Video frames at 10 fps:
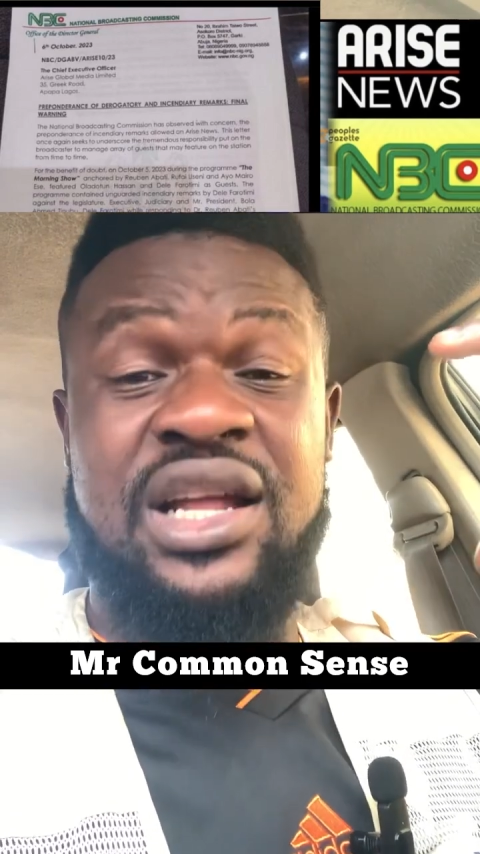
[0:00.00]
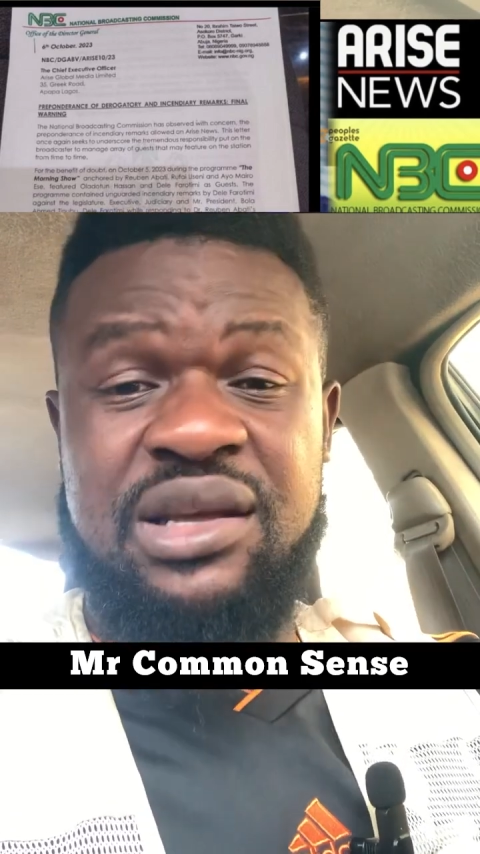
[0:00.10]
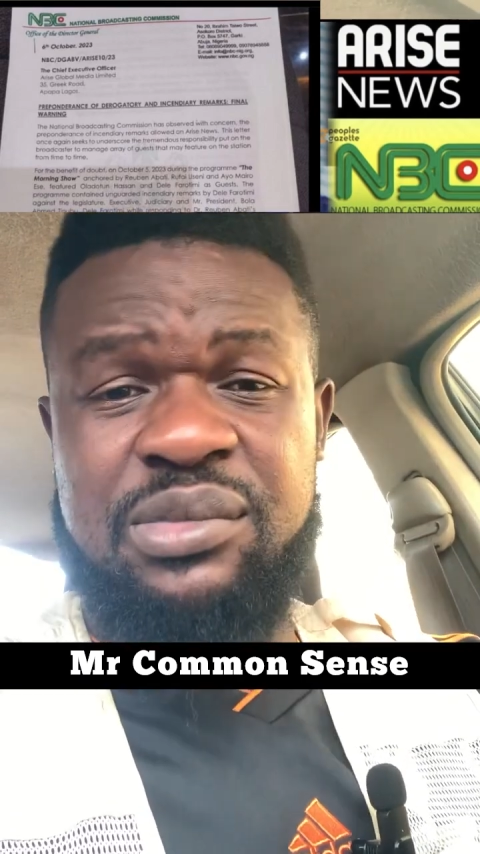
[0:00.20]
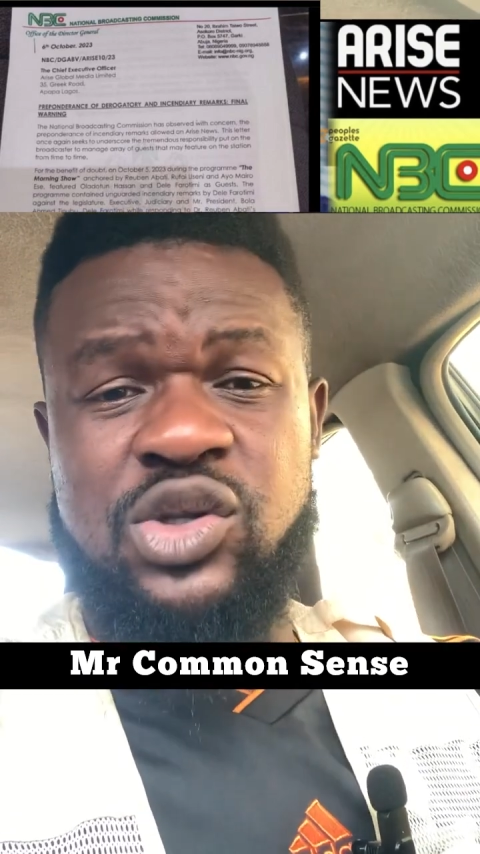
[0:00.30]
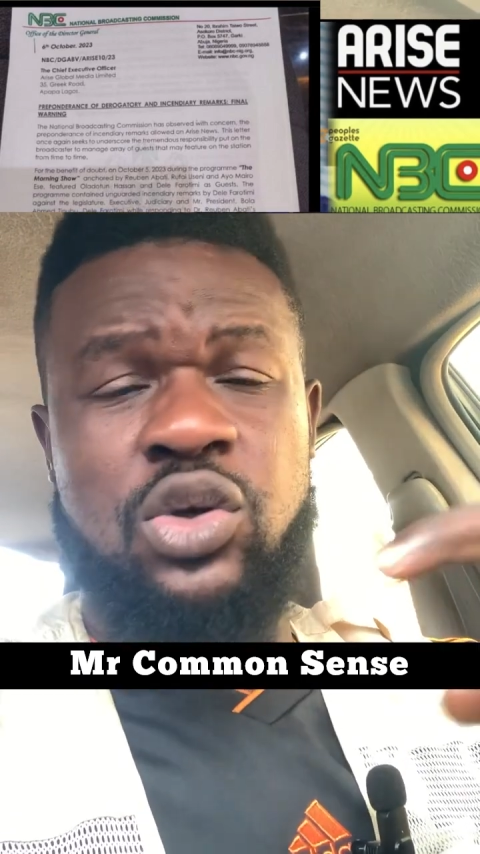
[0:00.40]

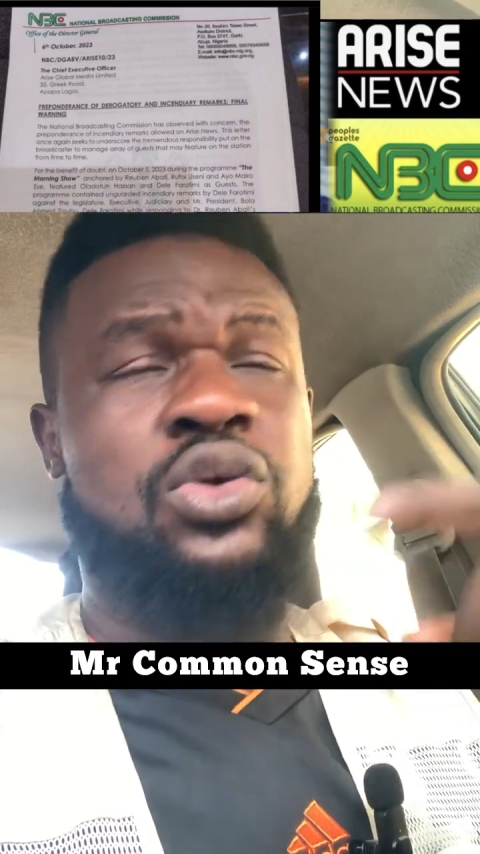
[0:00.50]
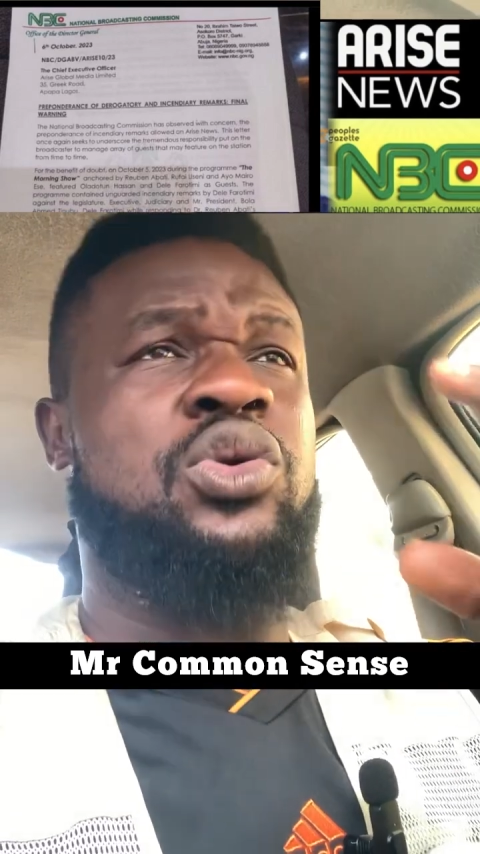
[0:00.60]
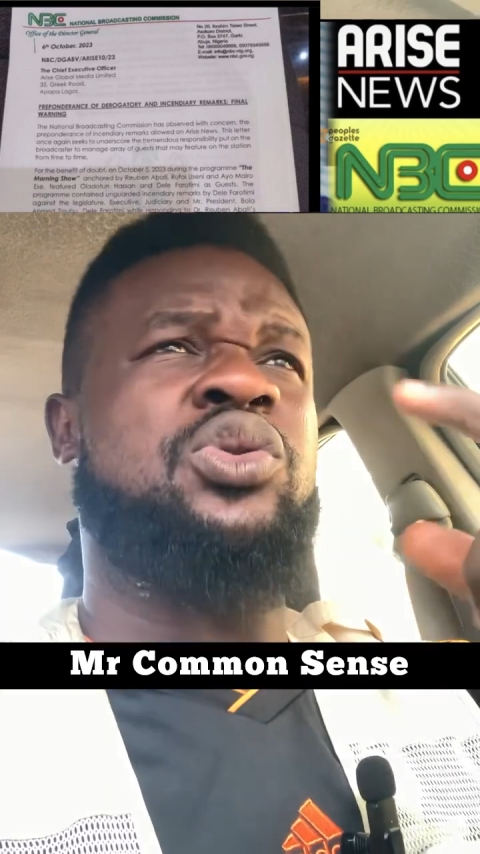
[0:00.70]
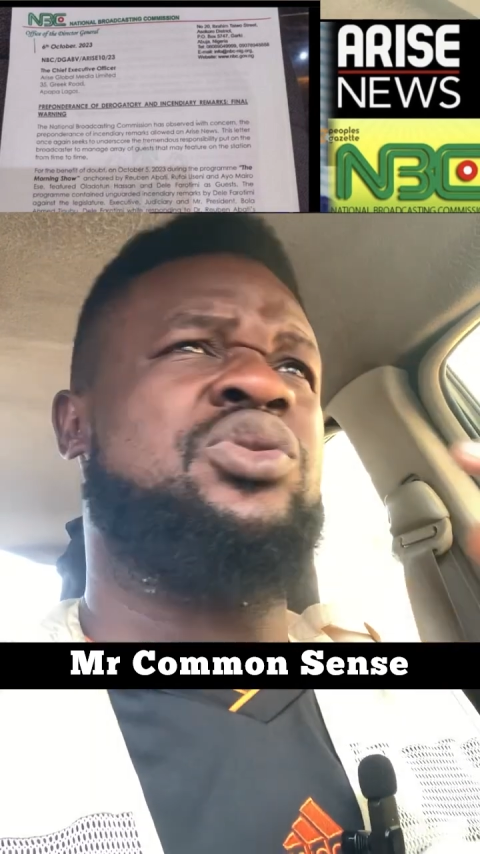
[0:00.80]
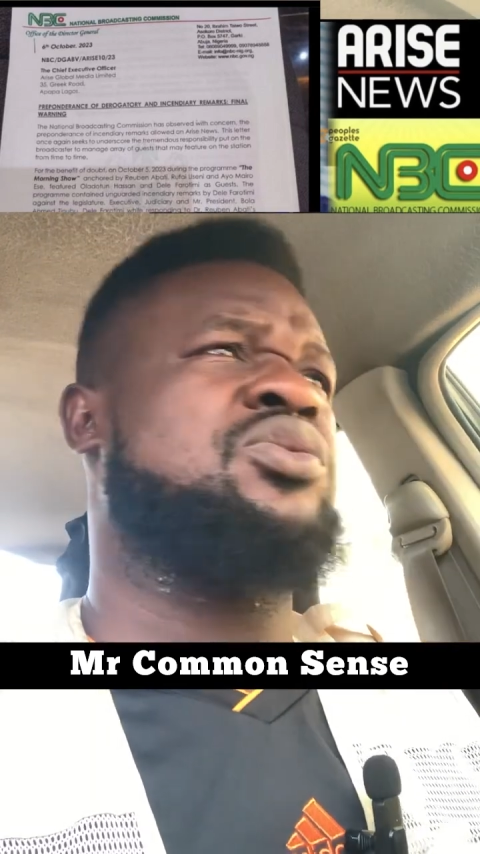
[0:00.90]
enemies or
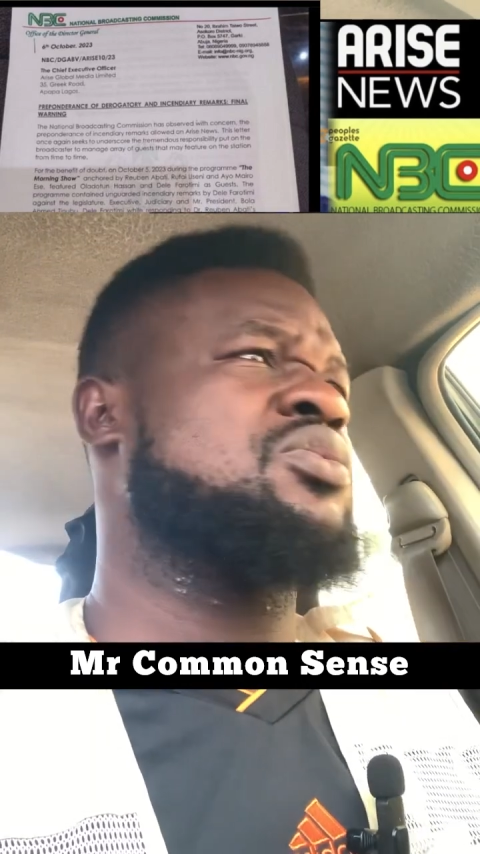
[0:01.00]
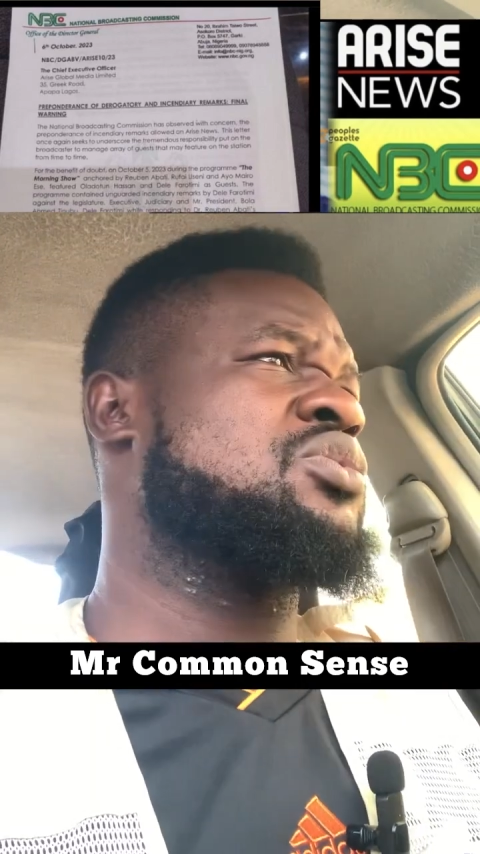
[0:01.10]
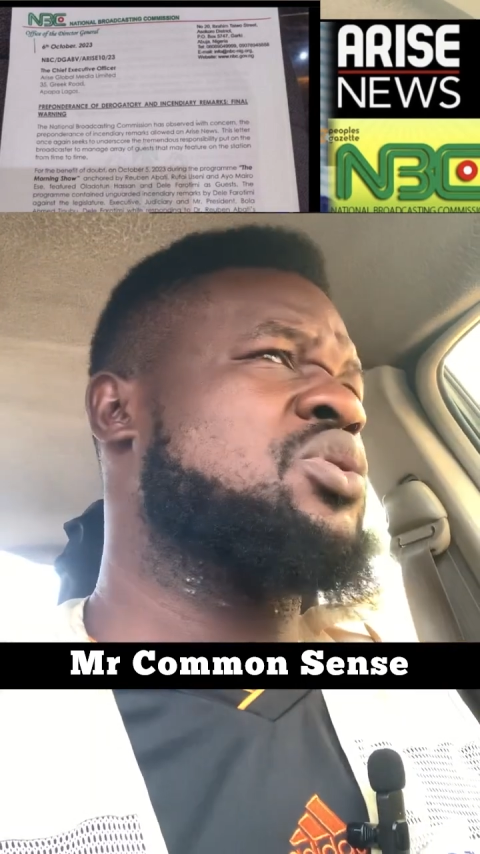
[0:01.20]
those.